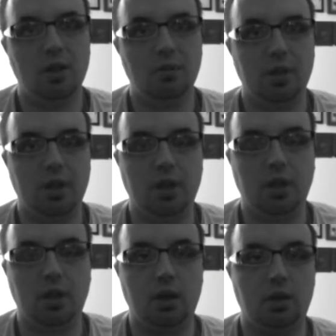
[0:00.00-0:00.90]
But
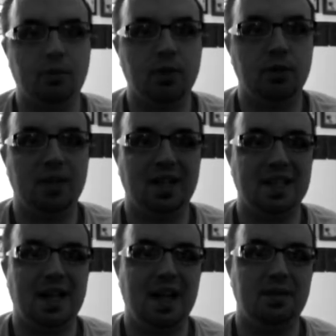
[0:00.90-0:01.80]
if you like
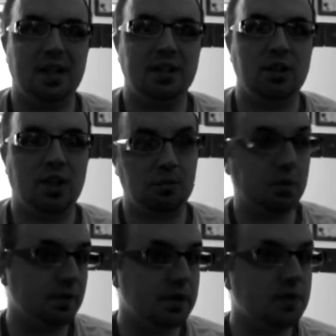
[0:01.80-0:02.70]
have a deck that you have a
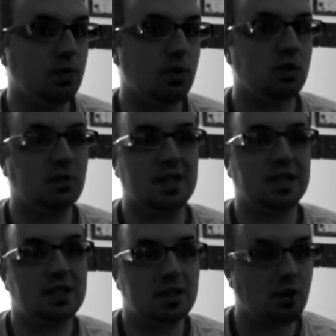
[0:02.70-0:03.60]
preference for, that's
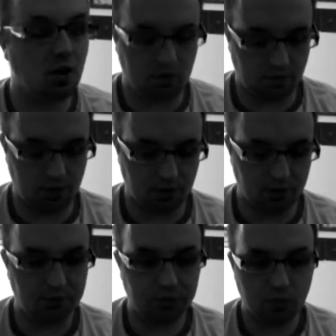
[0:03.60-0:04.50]
all for
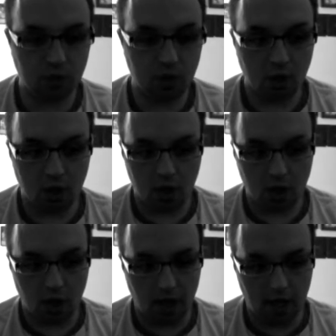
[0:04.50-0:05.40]
you.
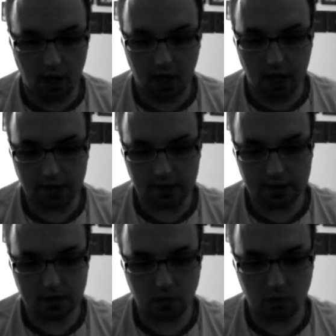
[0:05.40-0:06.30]
And
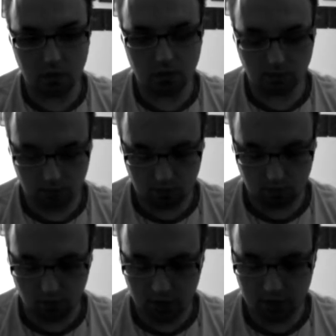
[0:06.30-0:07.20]

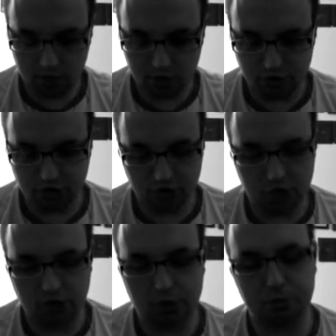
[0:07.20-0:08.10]

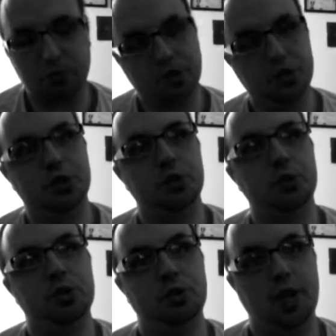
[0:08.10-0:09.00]
traditionally, what you're supposed to do
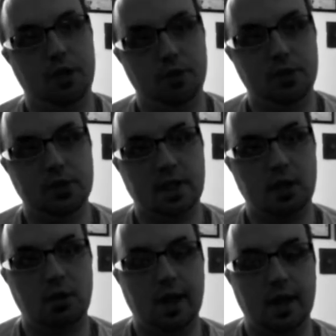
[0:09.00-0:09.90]
when you get your first
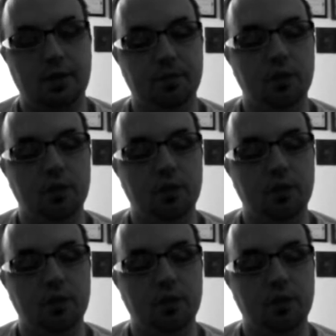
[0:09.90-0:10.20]
tarot deck,